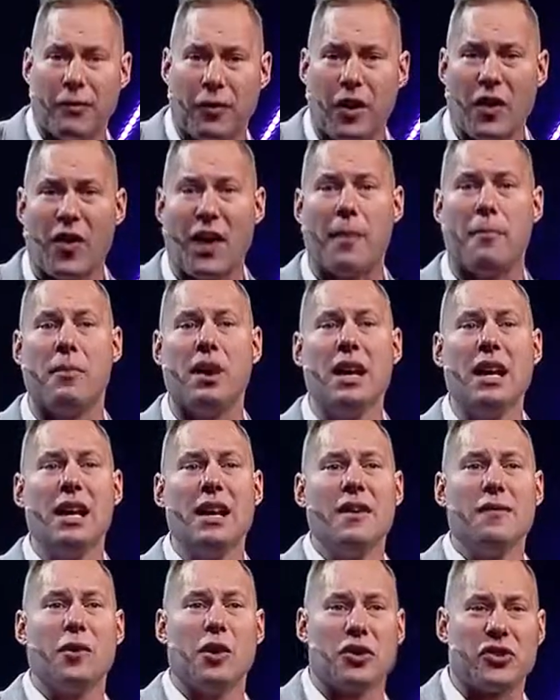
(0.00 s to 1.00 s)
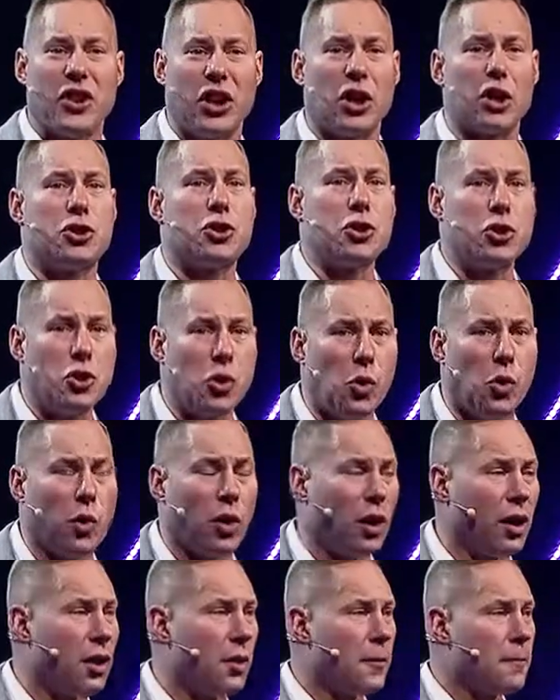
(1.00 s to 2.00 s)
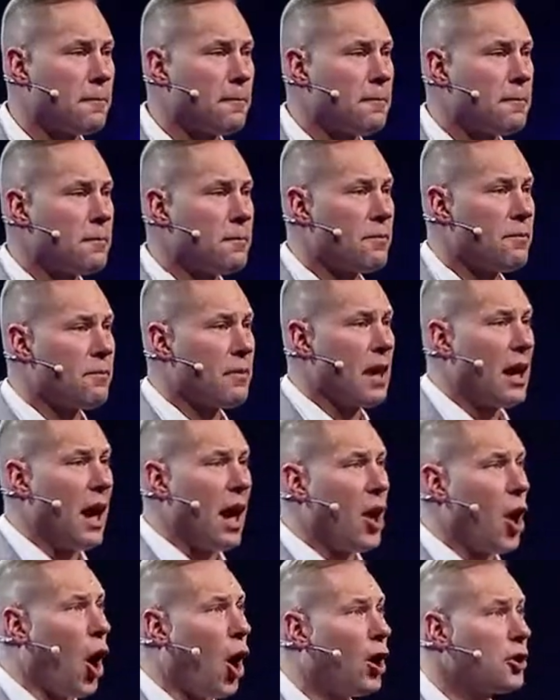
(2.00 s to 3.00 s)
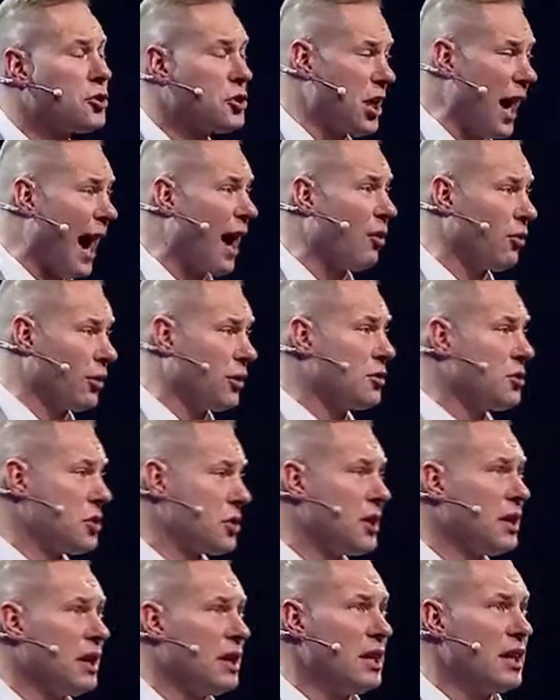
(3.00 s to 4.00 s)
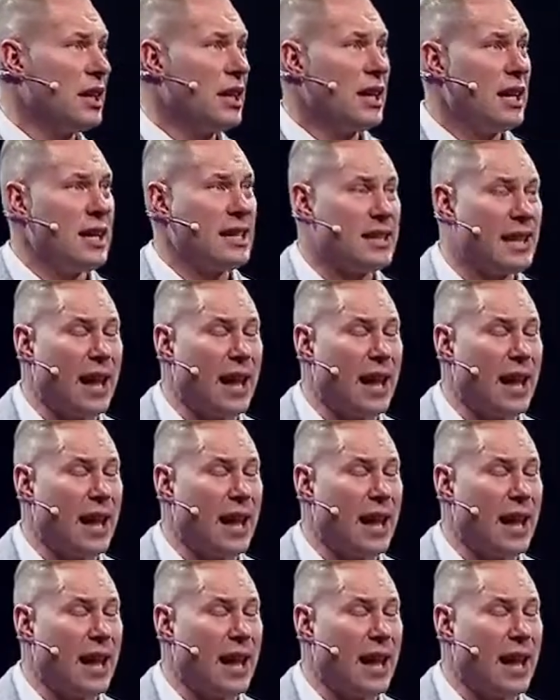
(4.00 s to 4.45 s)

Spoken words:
for them feels like a chore. And our challenge is